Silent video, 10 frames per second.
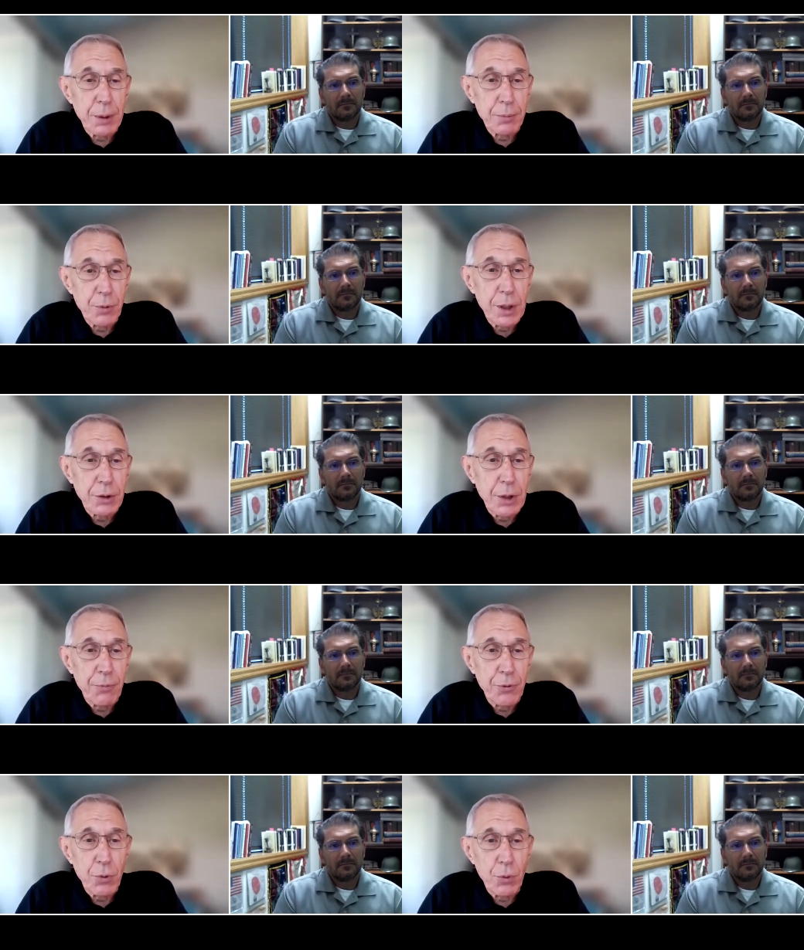Speaker 1: them get them
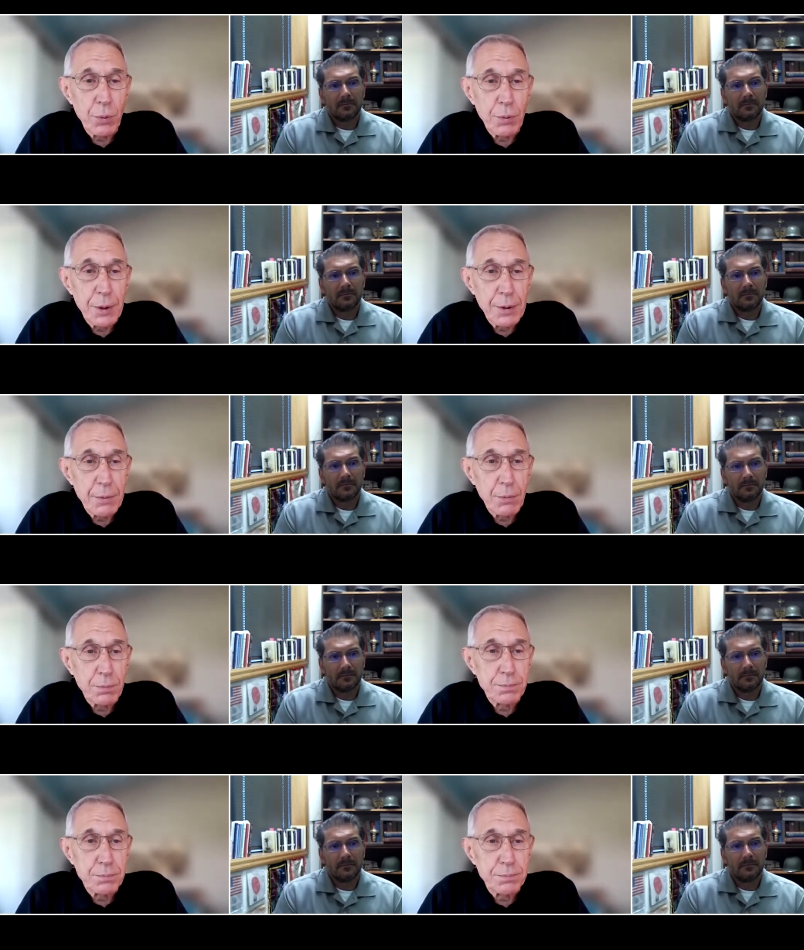through
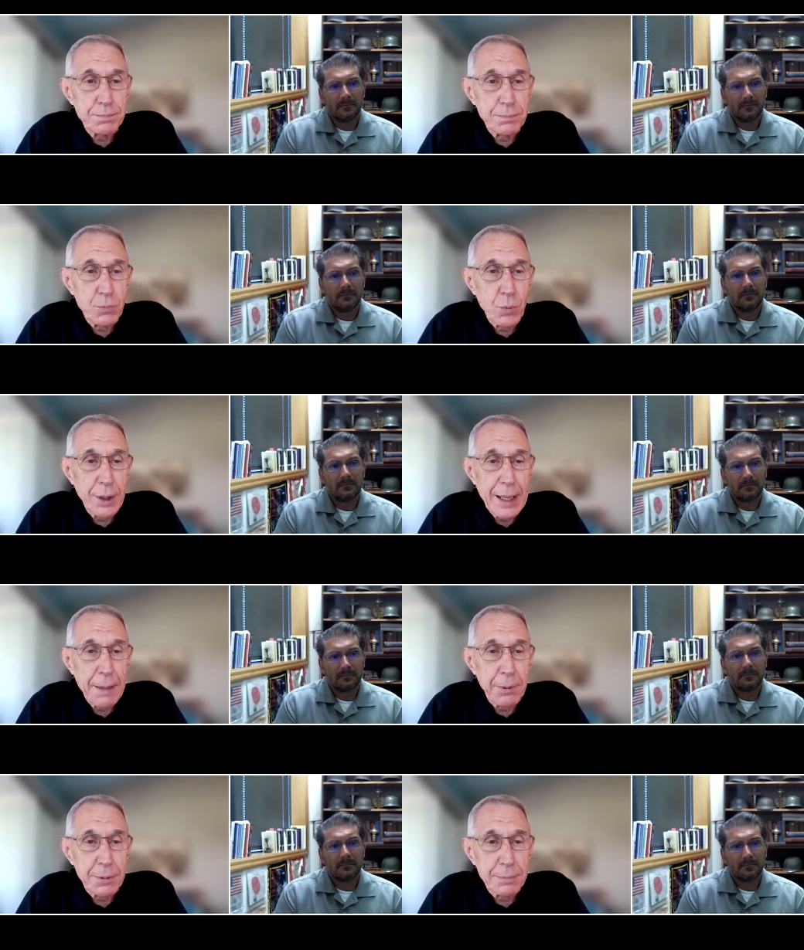what had
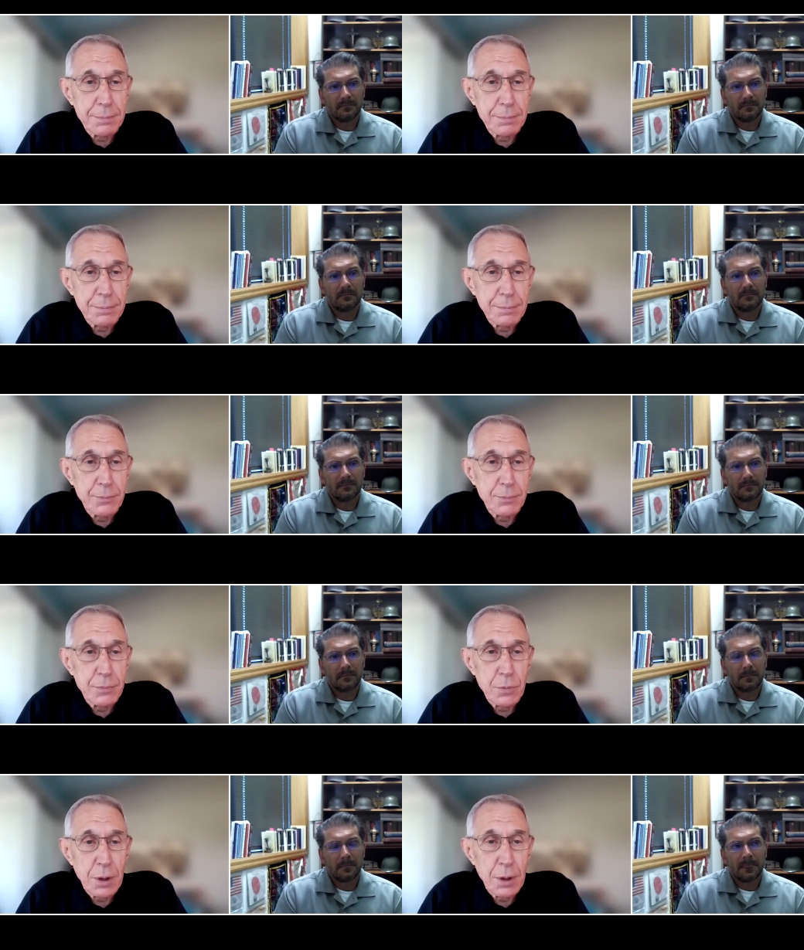happened.
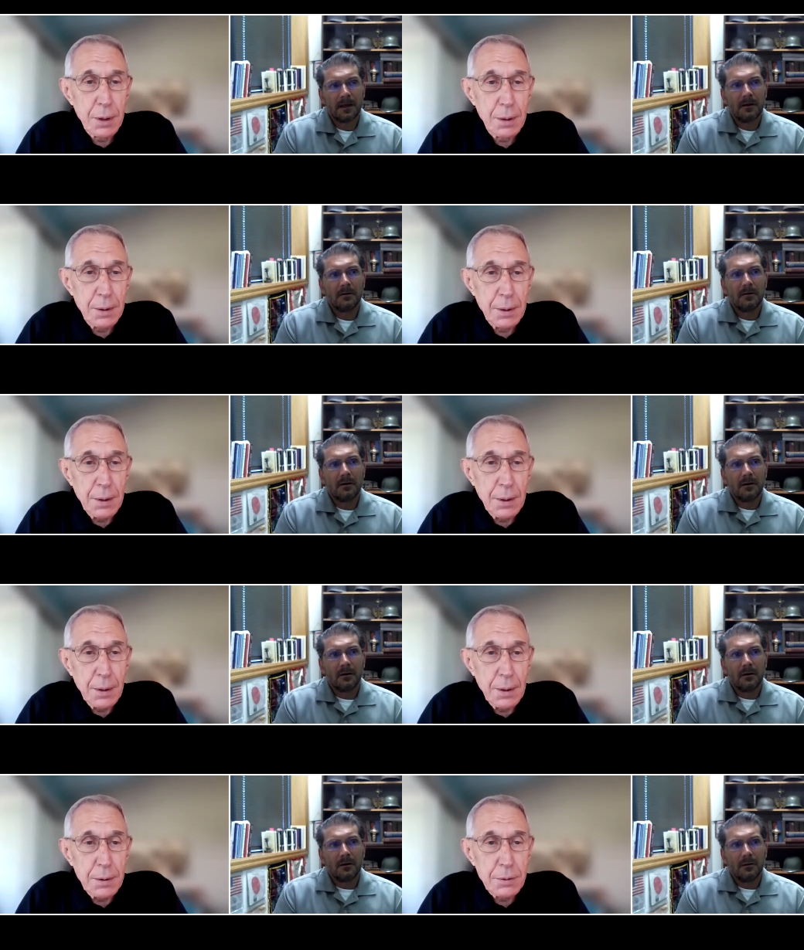Uh,
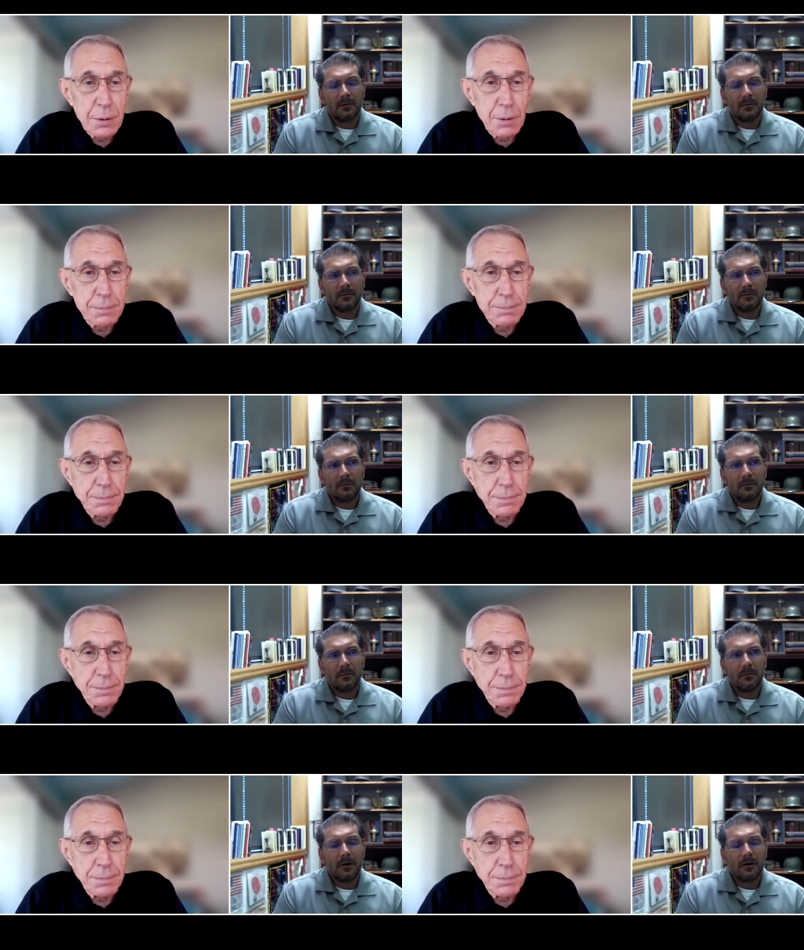so
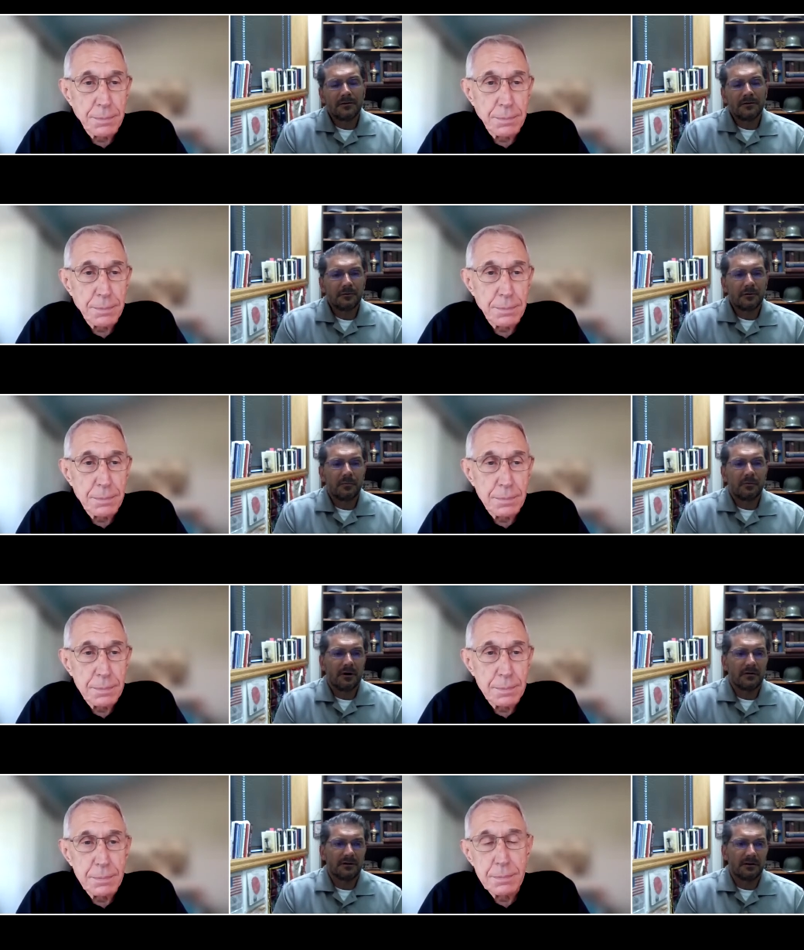
Speaker 2: walk us through the
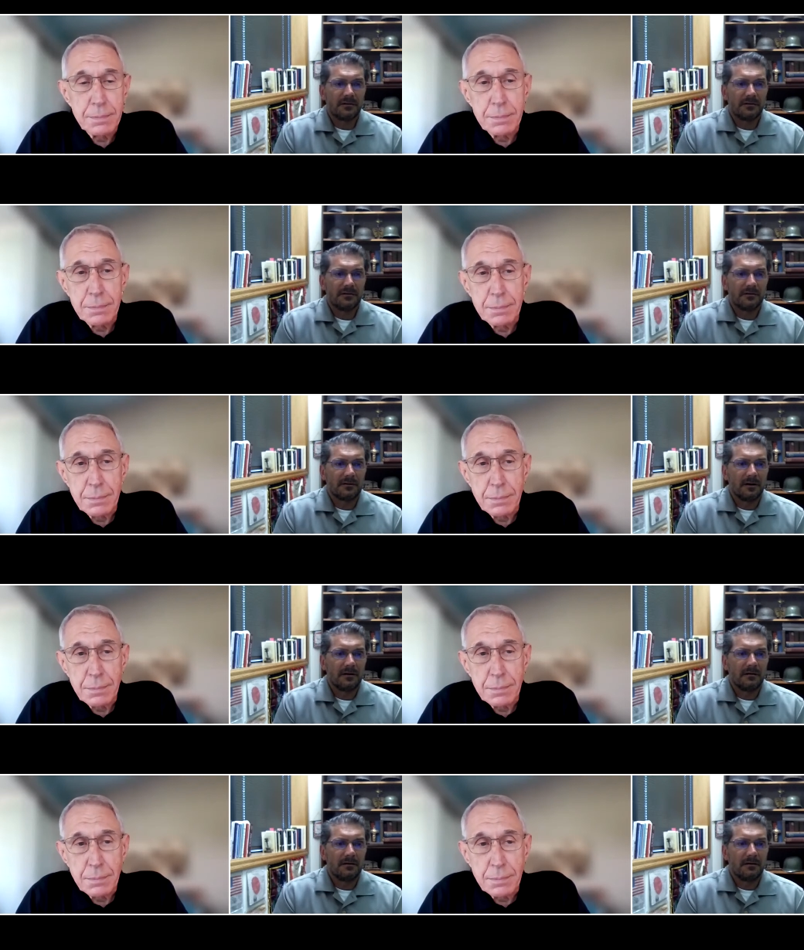process.
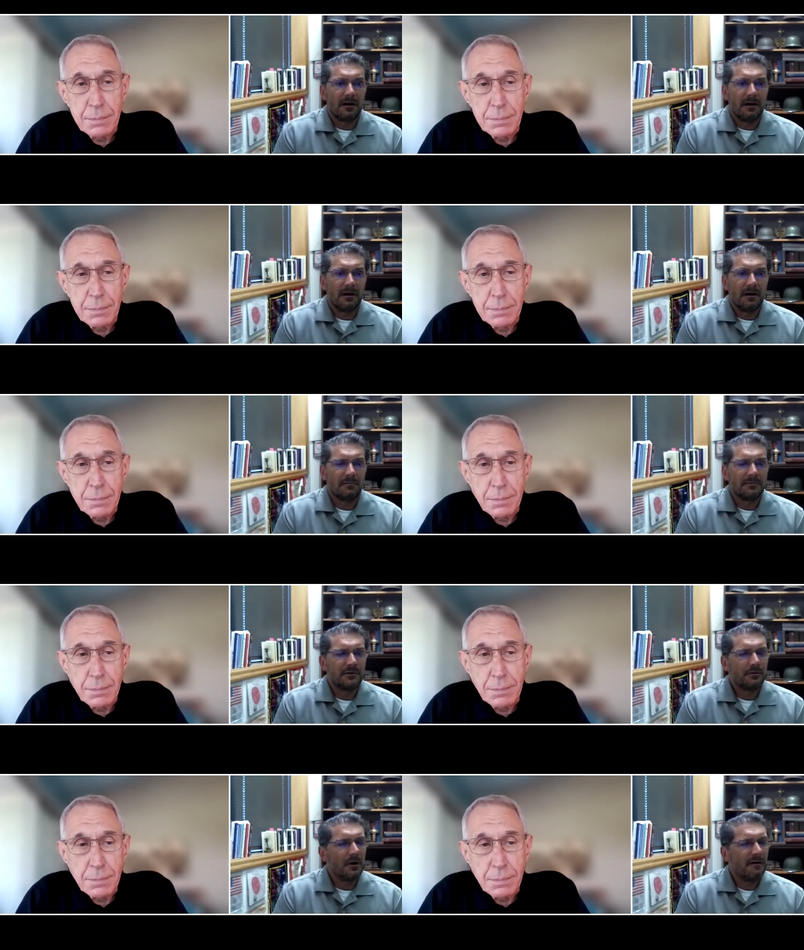And um, do
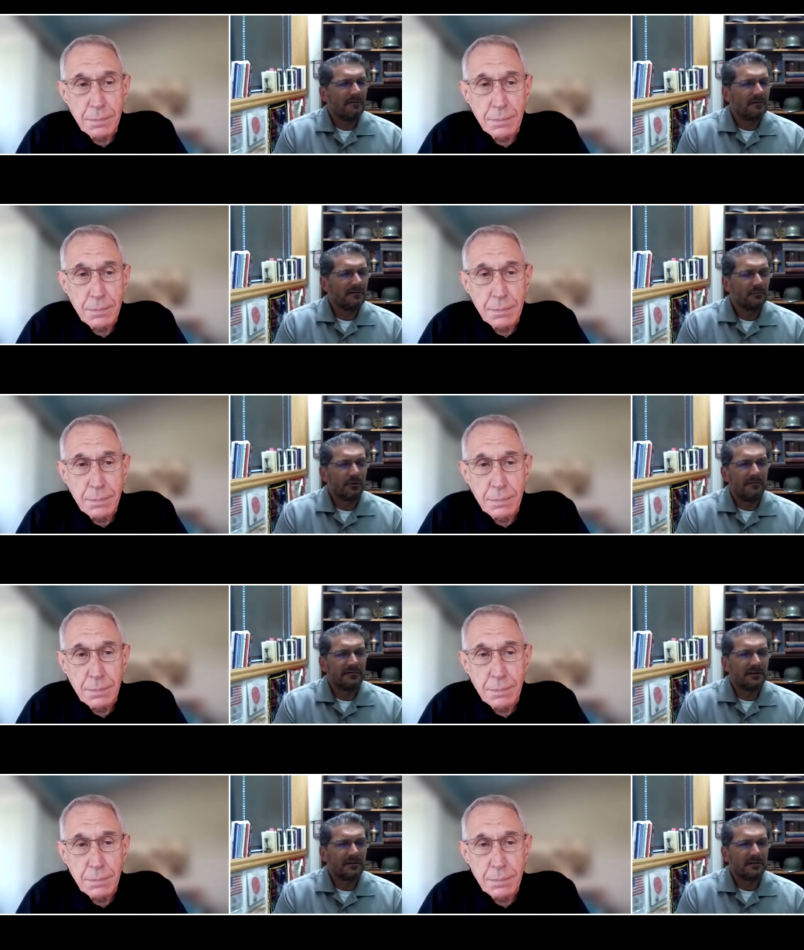you have a rough
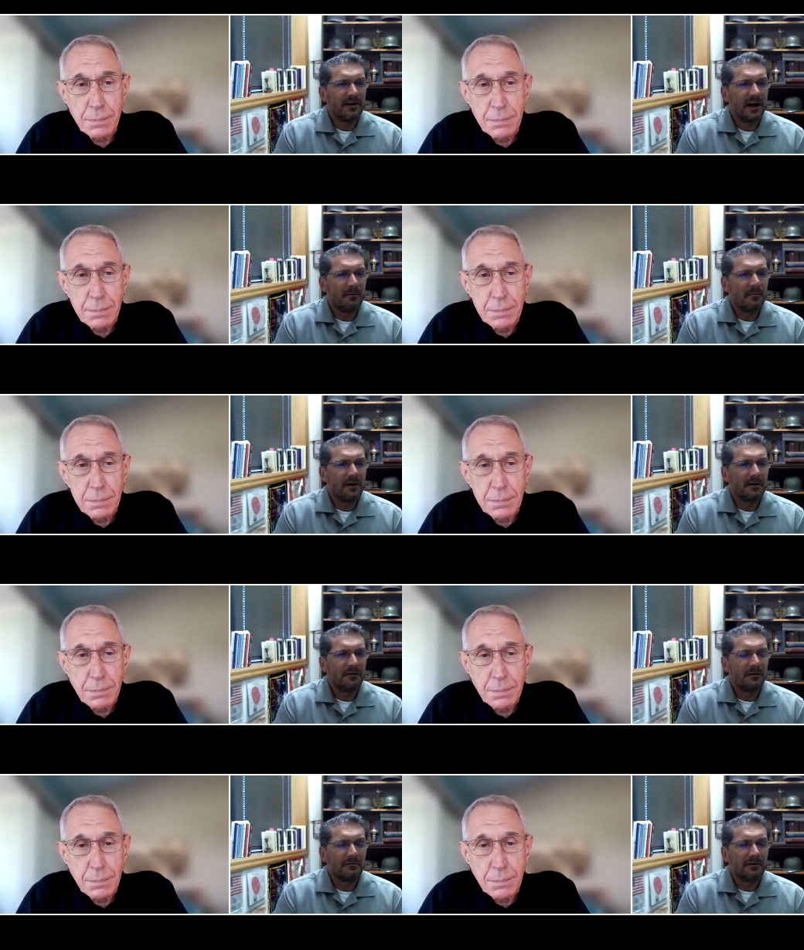sense of how many
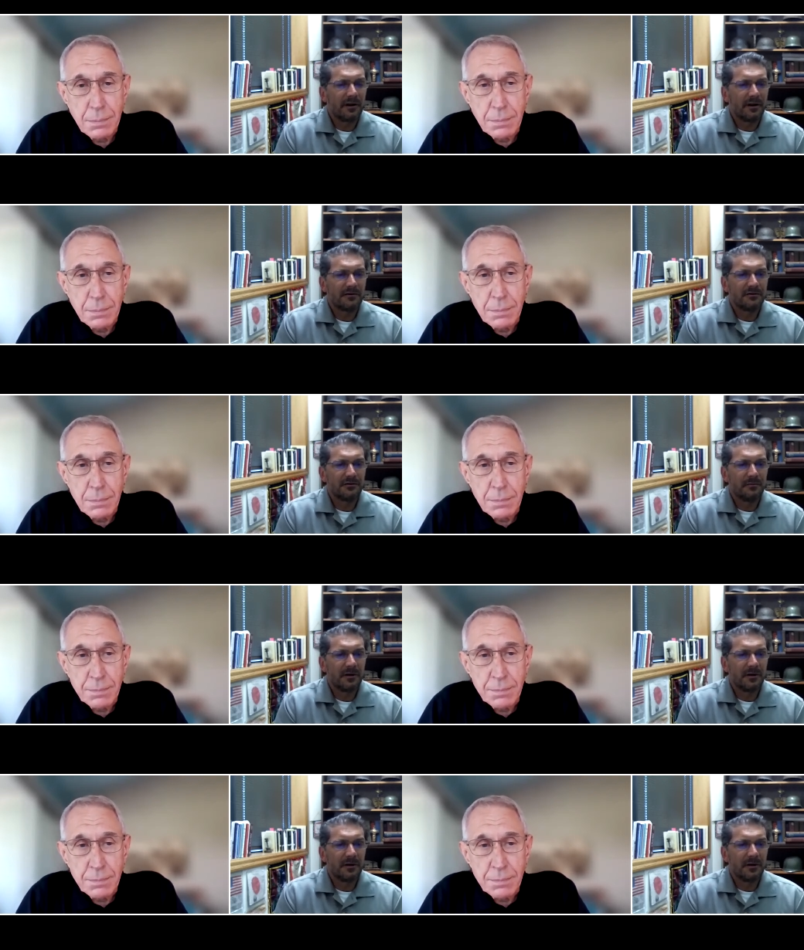notifications you